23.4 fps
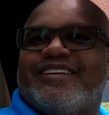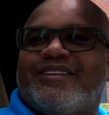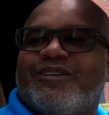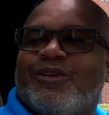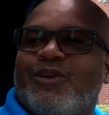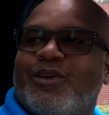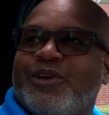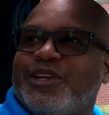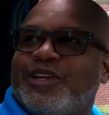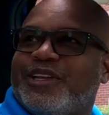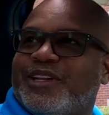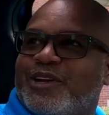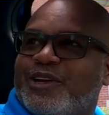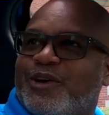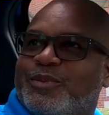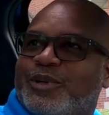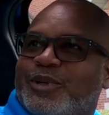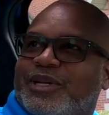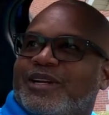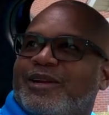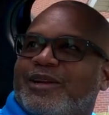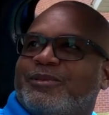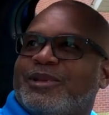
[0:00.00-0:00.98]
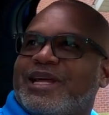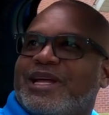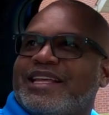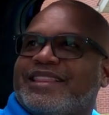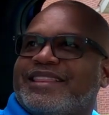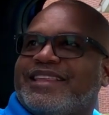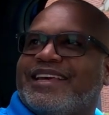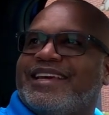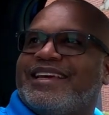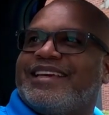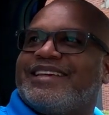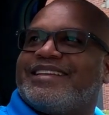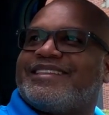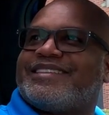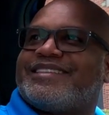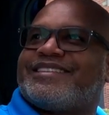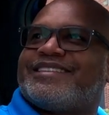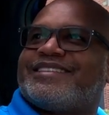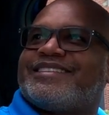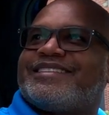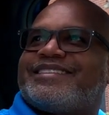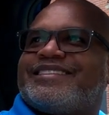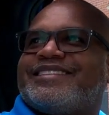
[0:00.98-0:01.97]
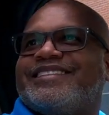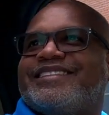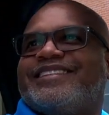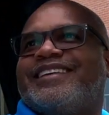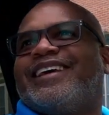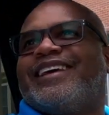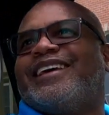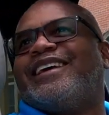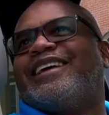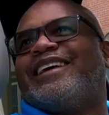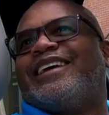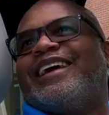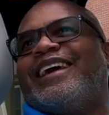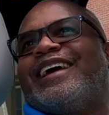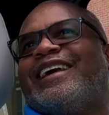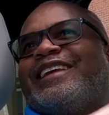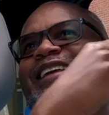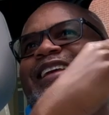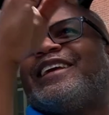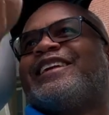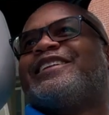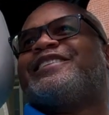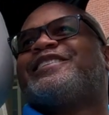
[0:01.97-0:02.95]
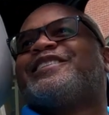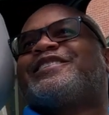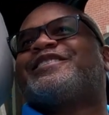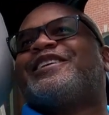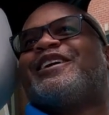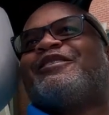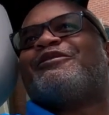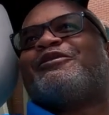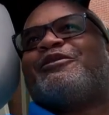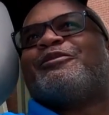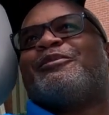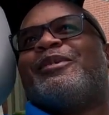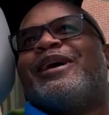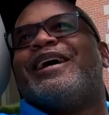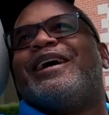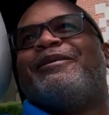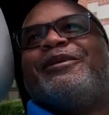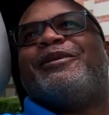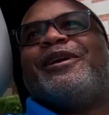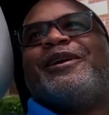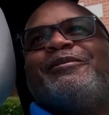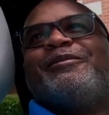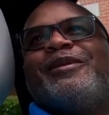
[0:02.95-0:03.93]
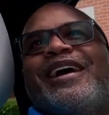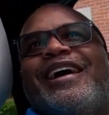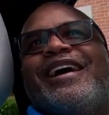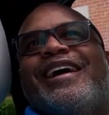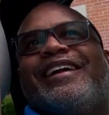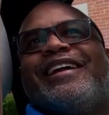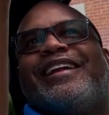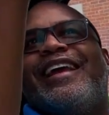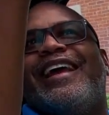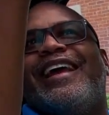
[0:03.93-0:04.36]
Or you can open it up like this, and you get yourself maybe about